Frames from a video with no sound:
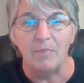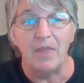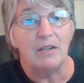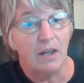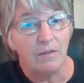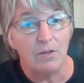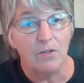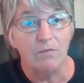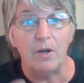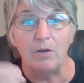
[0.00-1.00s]
They take
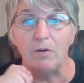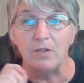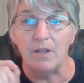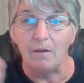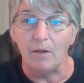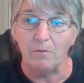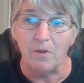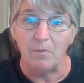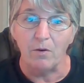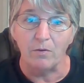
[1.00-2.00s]
those photos, they load
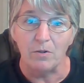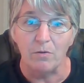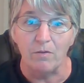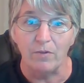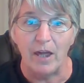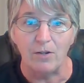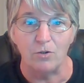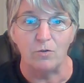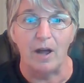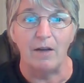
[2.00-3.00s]
them onto a
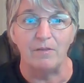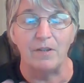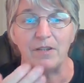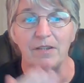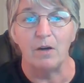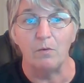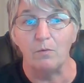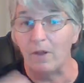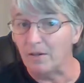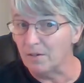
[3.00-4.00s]
flash drive, and so
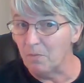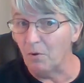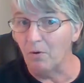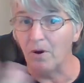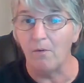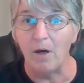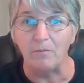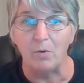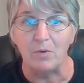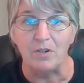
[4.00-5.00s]
like tomorrow I'm
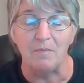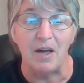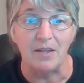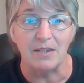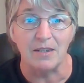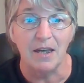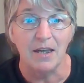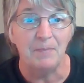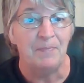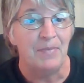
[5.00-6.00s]
going to my estate.